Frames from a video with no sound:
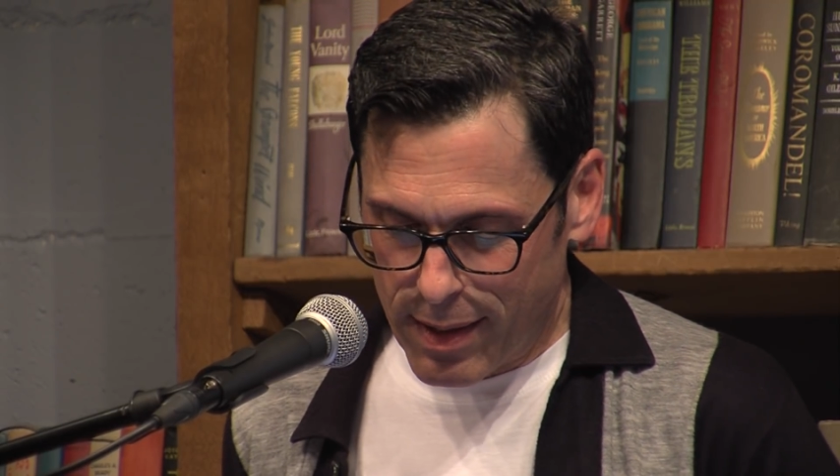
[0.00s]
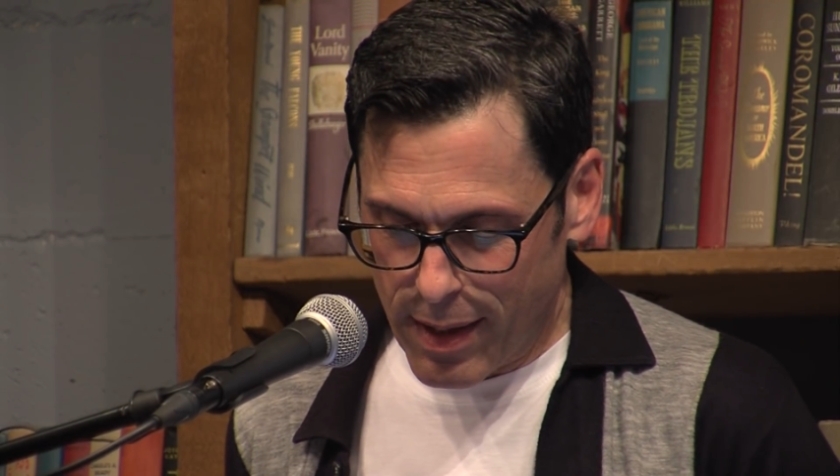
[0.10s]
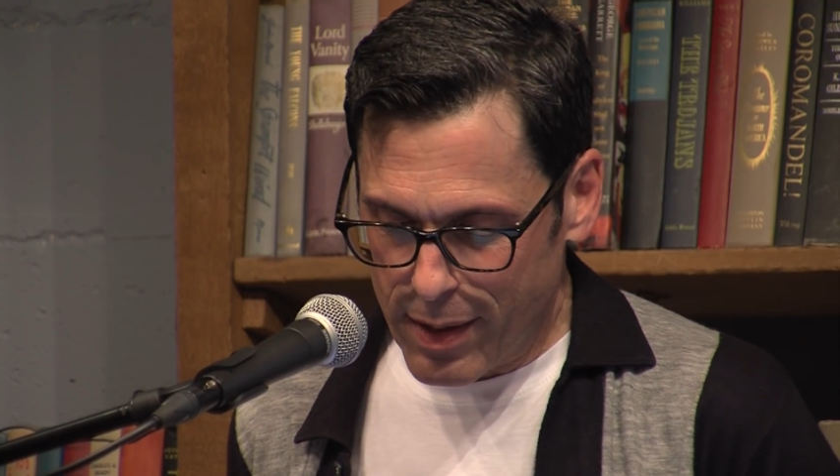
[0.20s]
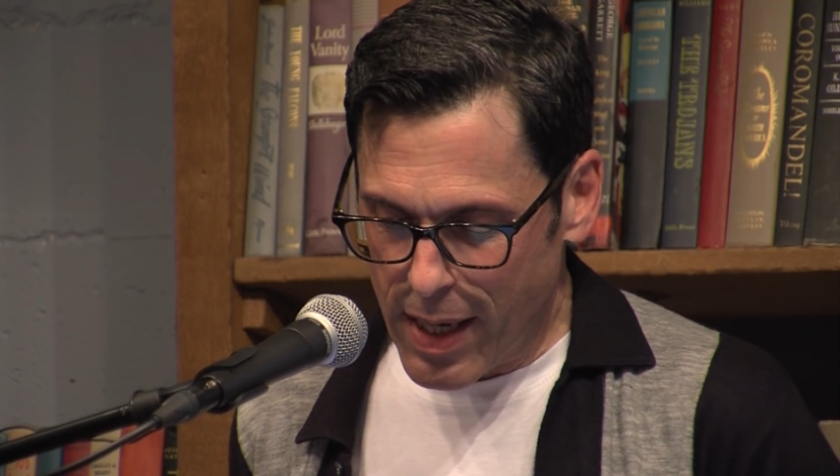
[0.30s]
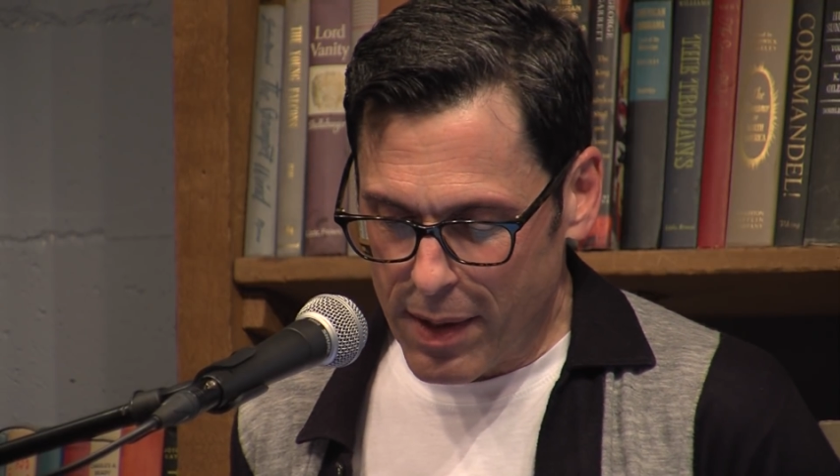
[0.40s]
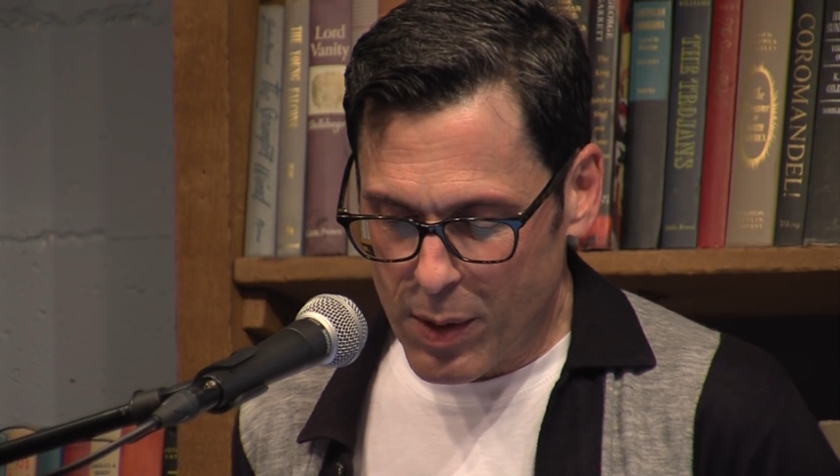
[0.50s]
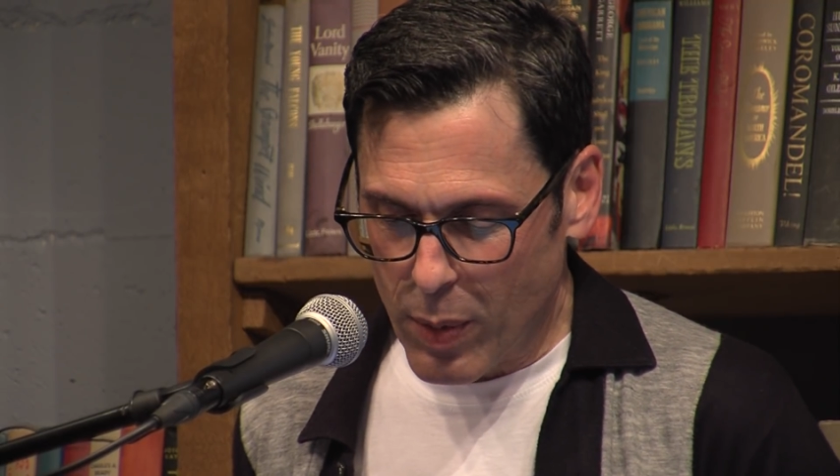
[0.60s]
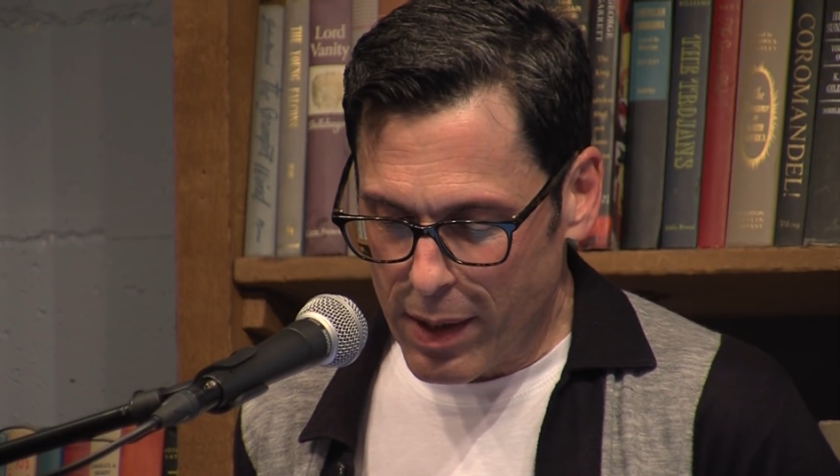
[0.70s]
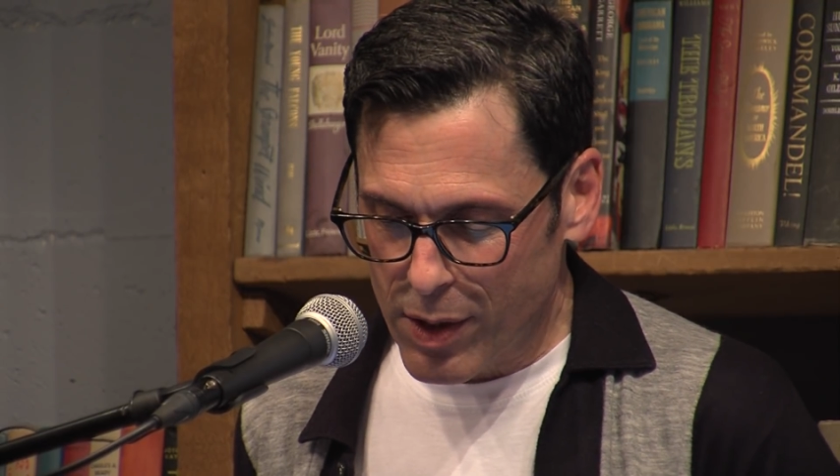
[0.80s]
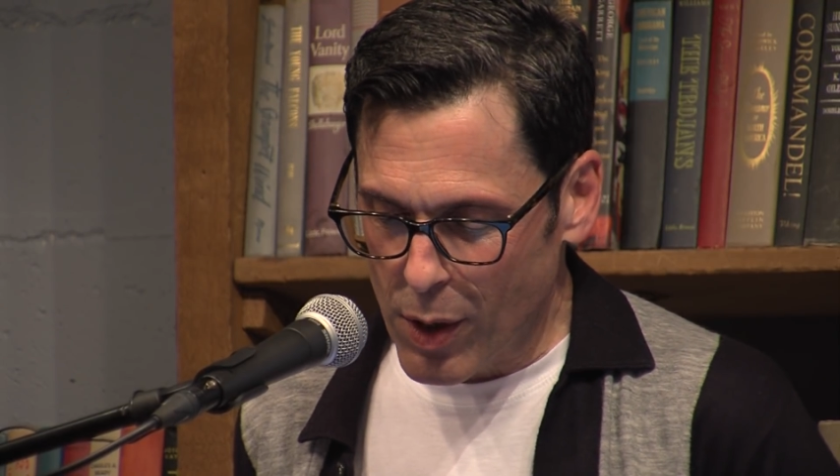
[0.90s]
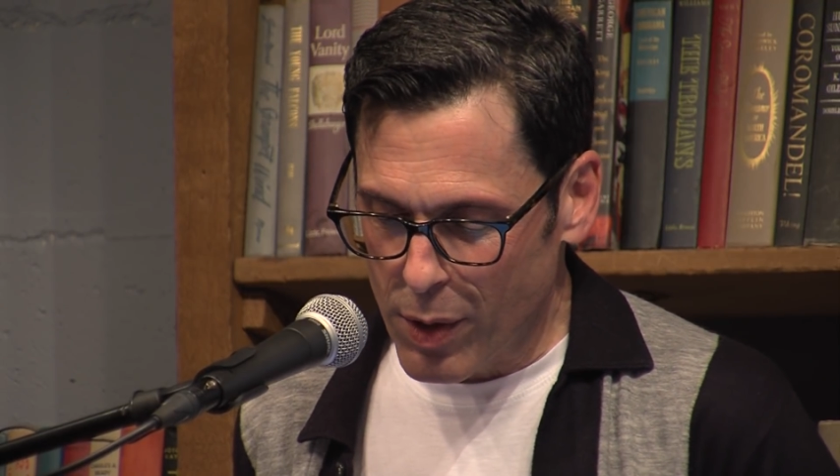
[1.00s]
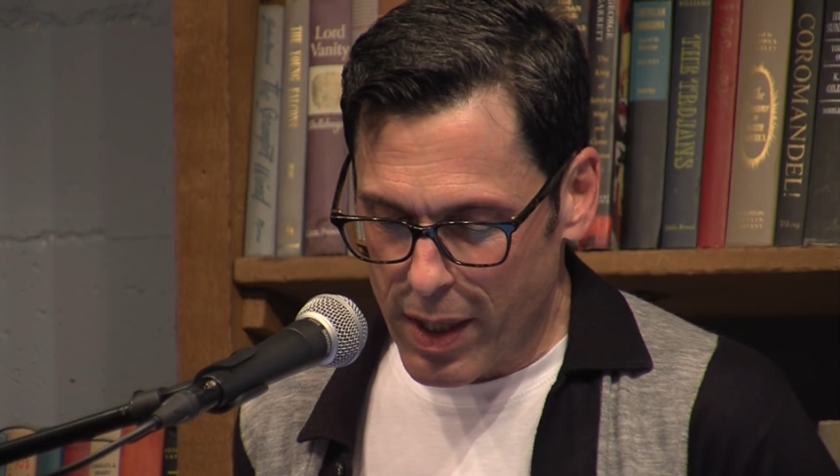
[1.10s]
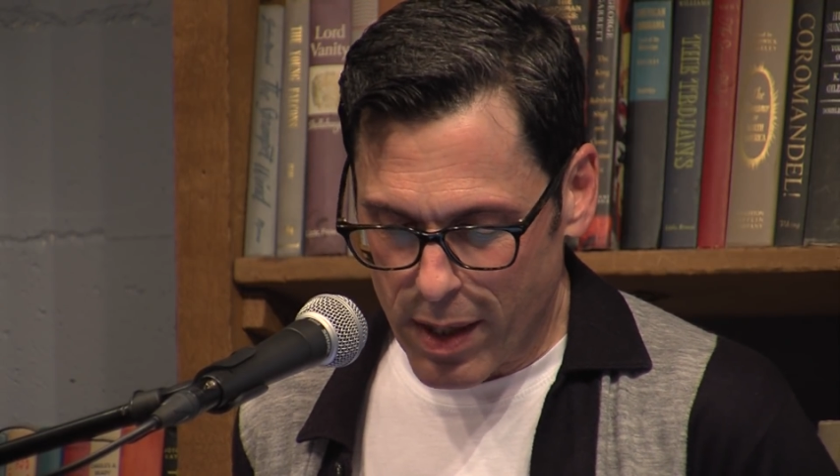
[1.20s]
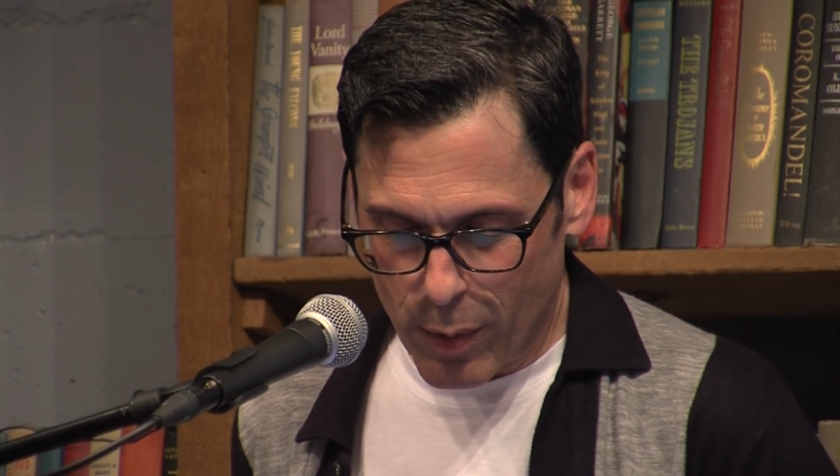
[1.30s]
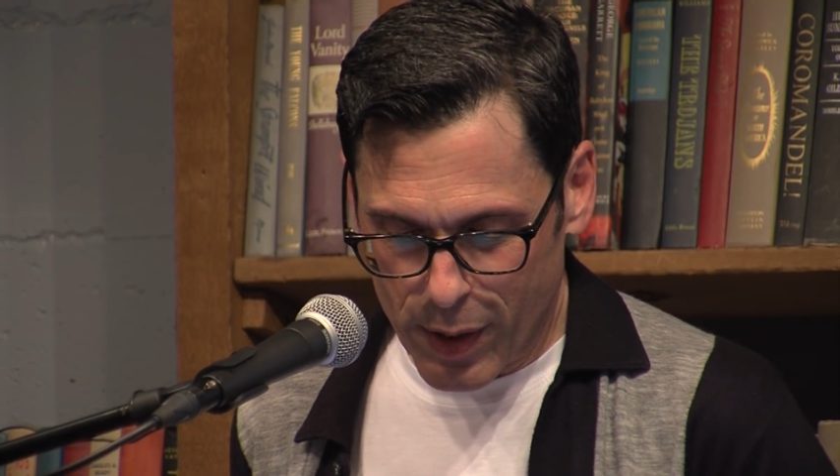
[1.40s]
their deaths being so
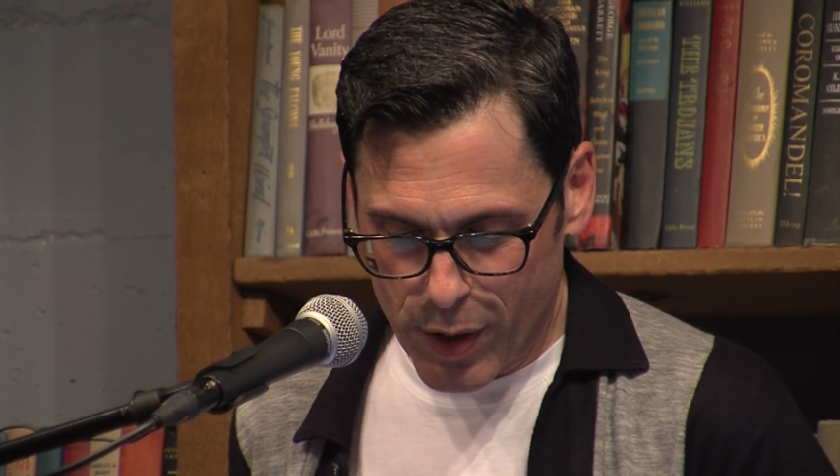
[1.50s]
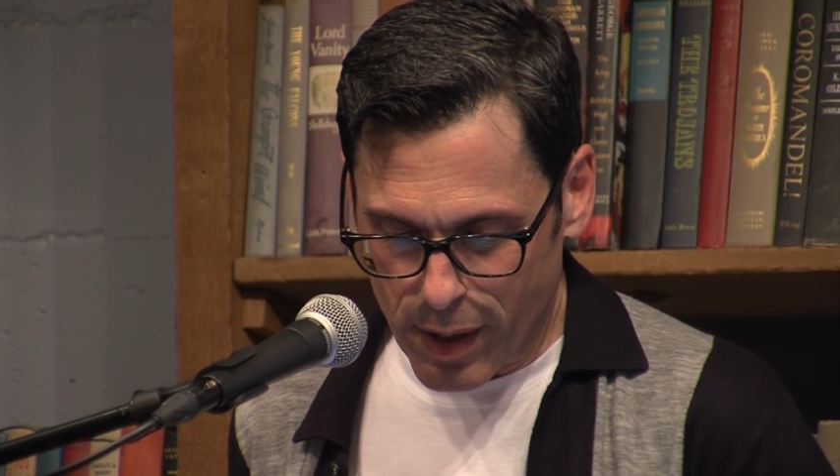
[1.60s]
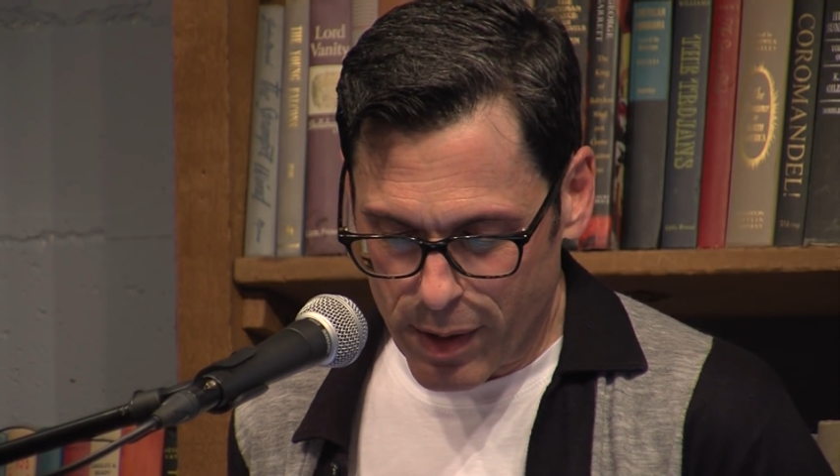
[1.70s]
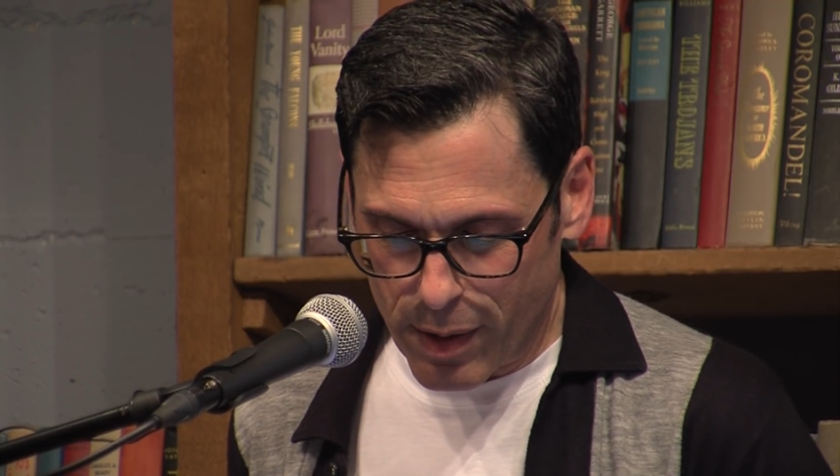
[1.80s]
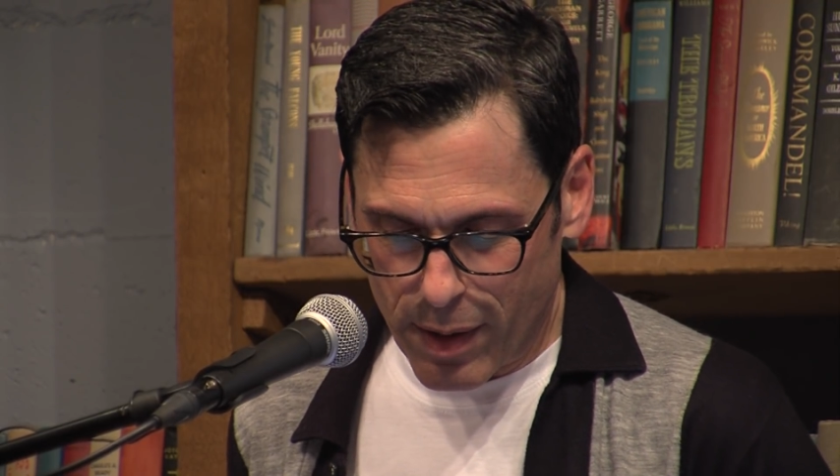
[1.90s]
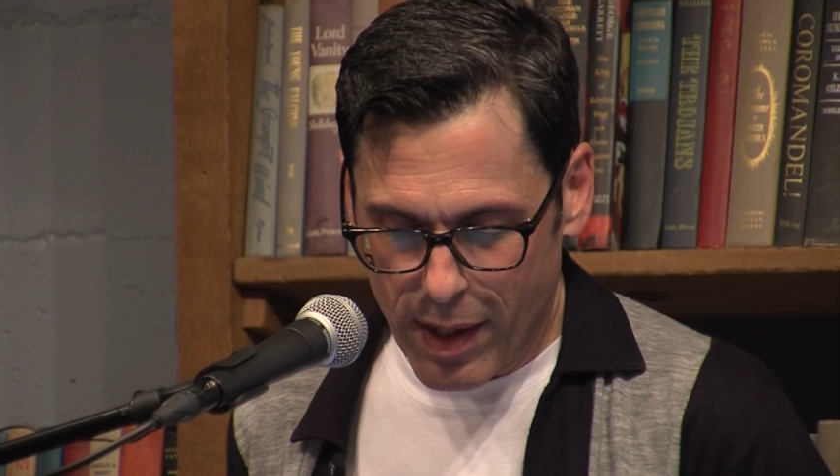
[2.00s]
near to each other.